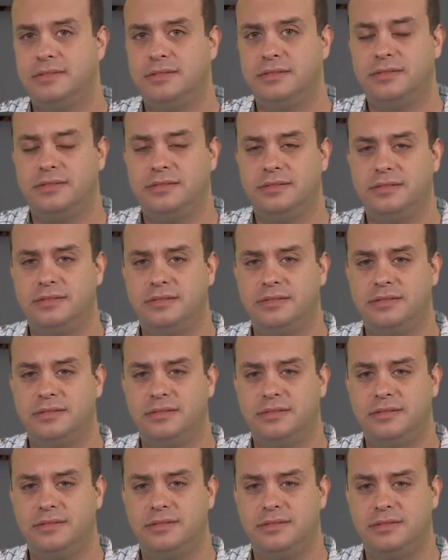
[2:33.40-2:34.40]

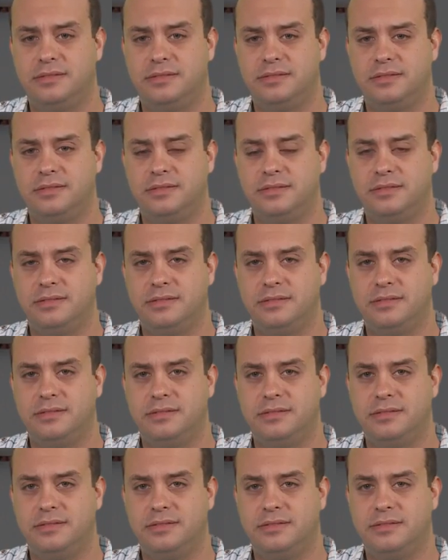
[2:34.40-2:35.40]

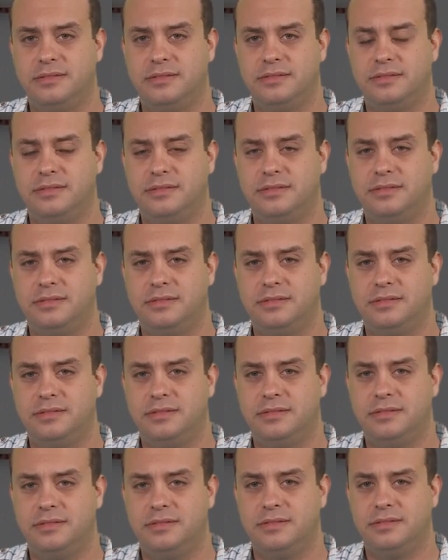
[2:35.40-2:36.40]

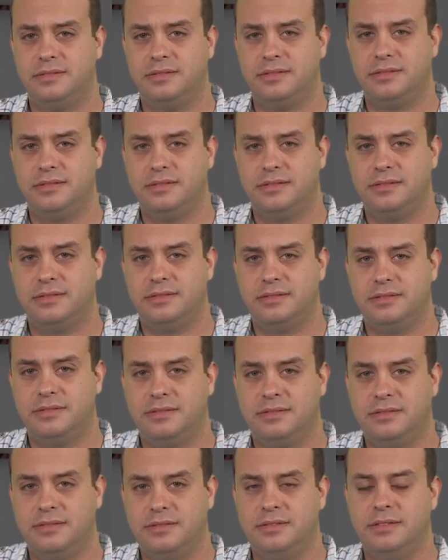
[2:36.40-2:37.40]

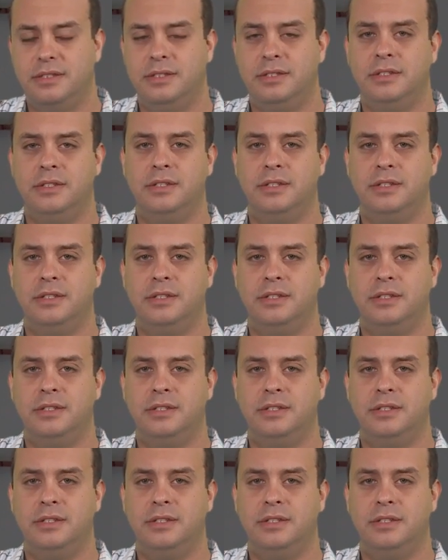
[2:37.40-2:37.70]
(silent)